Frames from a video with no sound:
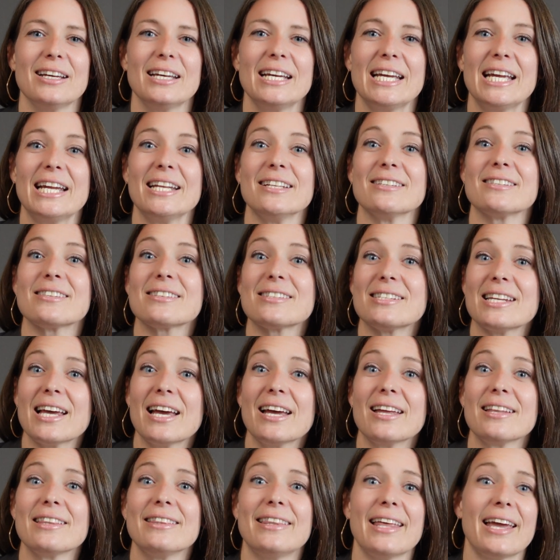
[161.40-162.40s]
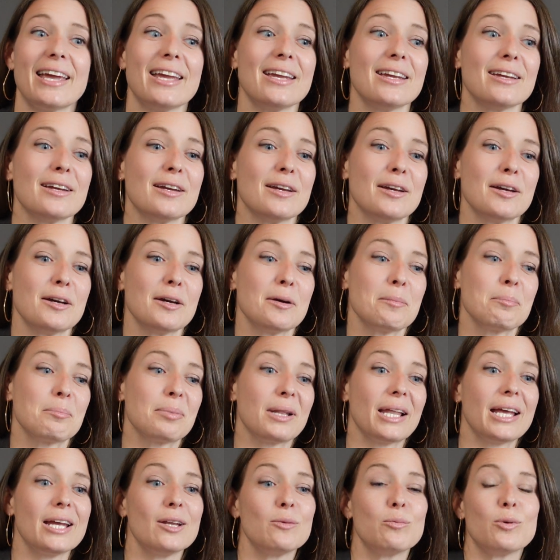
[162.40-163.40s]
Instead, they
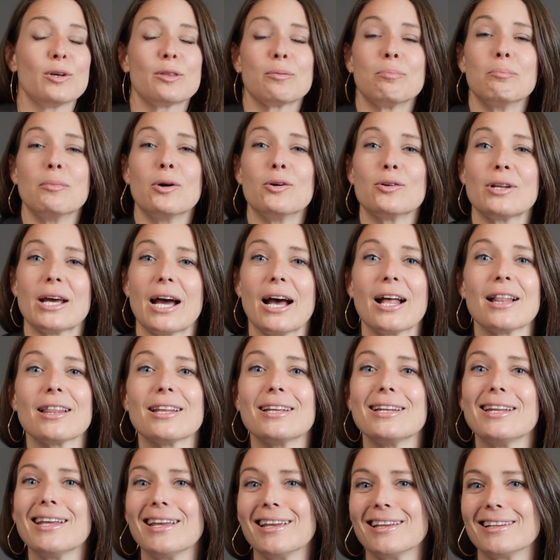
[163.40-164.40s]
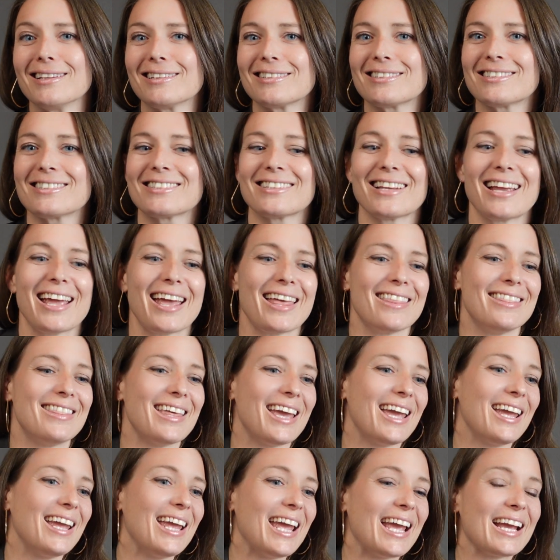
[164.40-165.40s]
played with modalities,
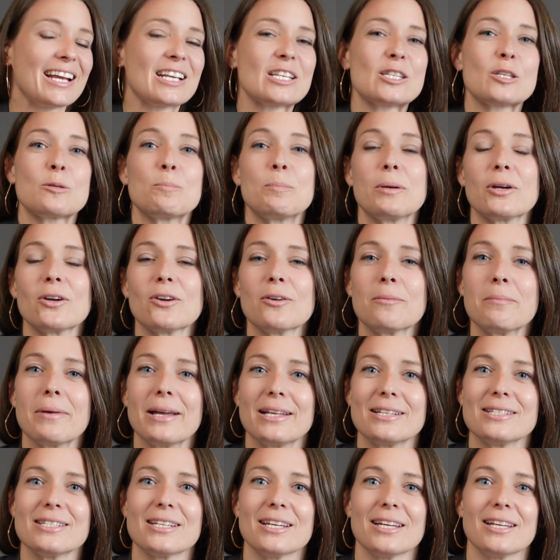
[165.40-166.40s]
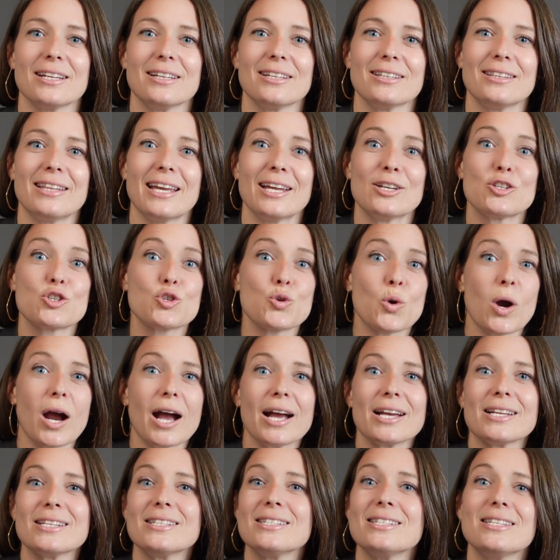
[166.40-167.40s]
they experimented, they
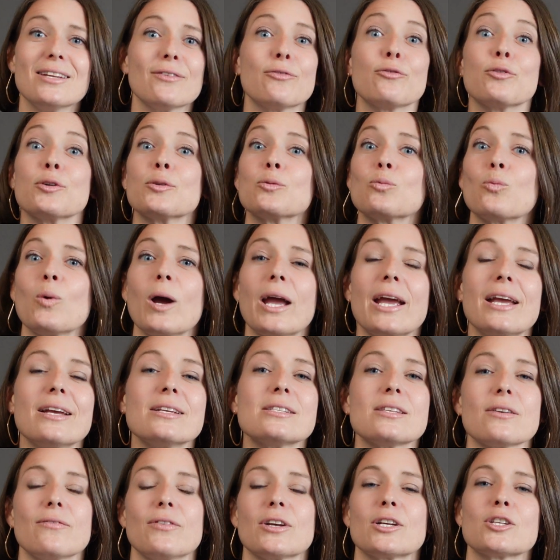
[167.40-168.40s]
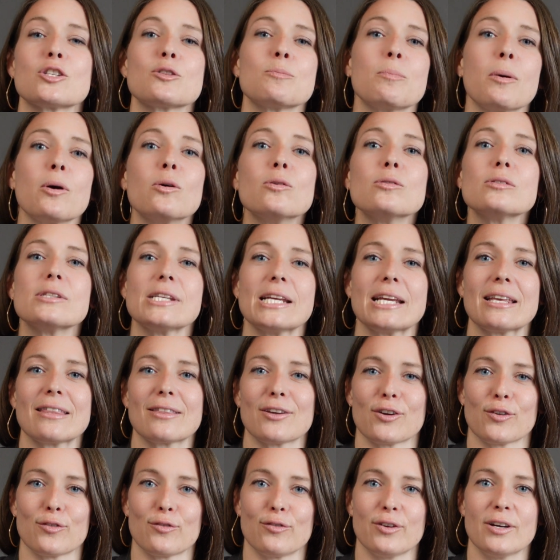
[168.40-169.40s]
tried different ways of exposing
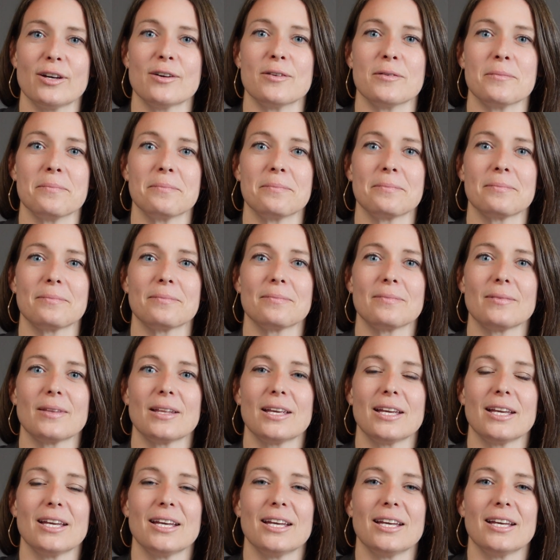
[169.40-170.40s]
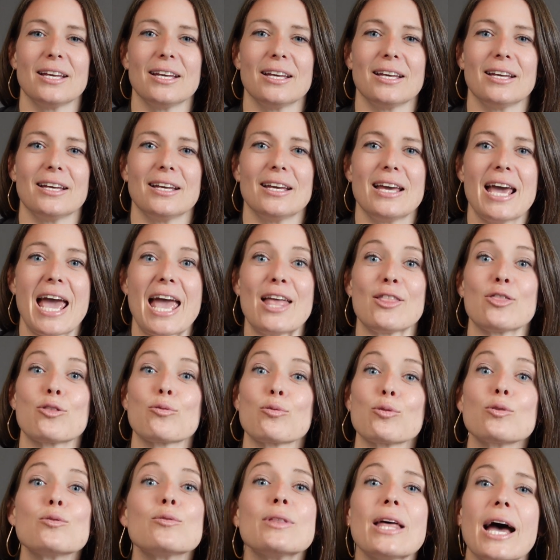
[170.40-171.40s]
their film. And
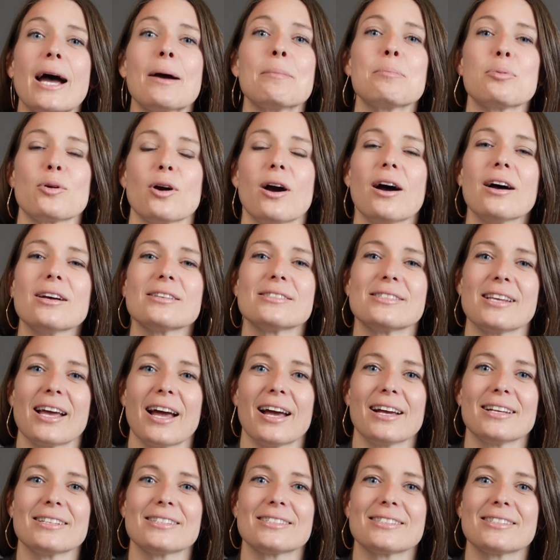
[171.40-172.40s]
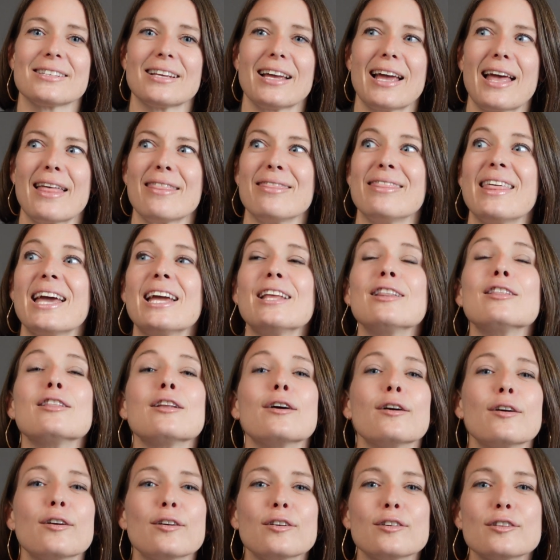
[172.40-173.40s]
through that process, they
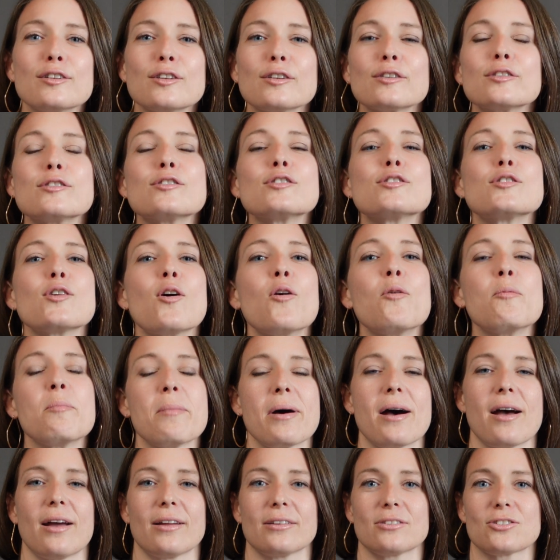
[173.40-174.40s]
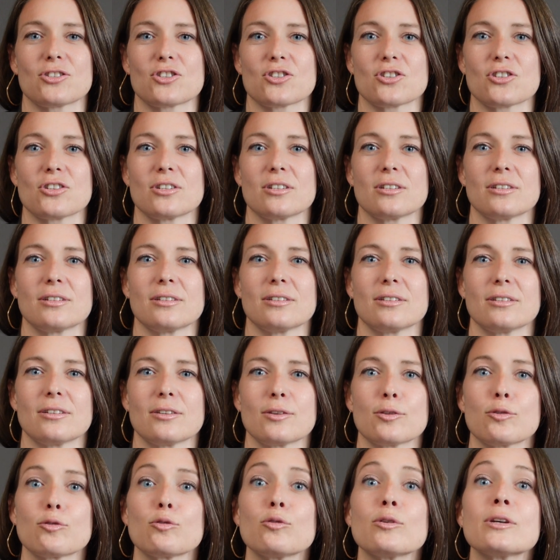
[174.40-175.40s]
learned so much
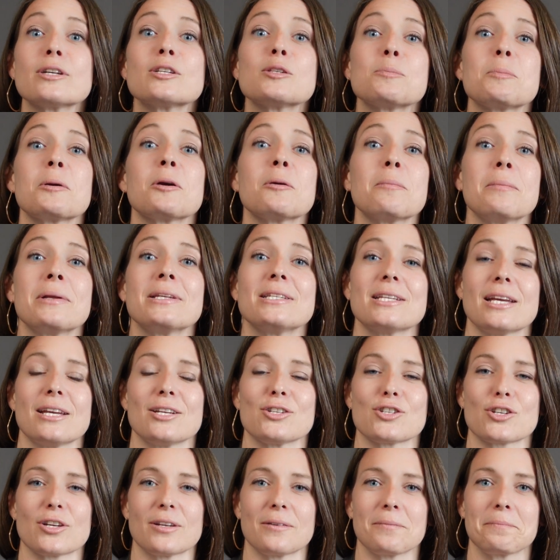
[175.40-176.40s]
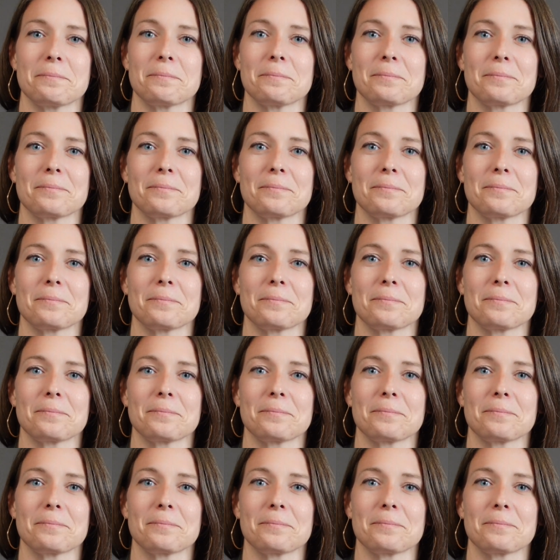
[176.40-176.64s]
through experimentation.